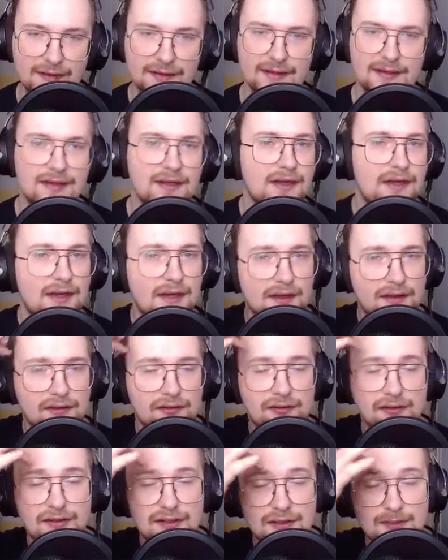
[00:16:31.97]
the uh,
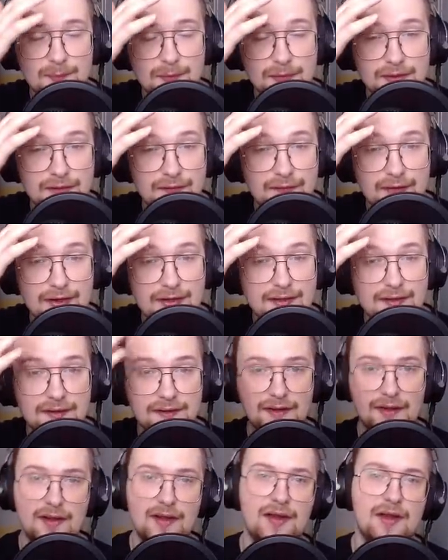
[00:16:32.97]
Christmas event
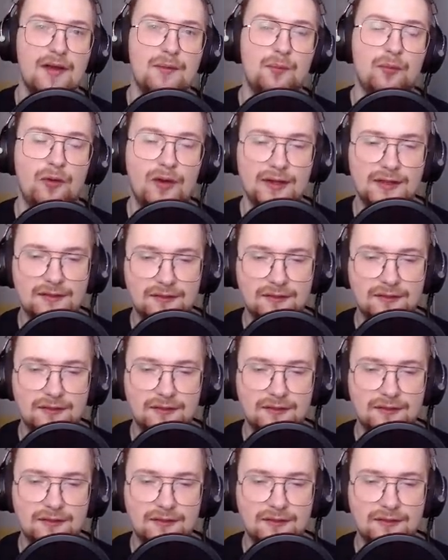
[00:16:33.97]
uh, price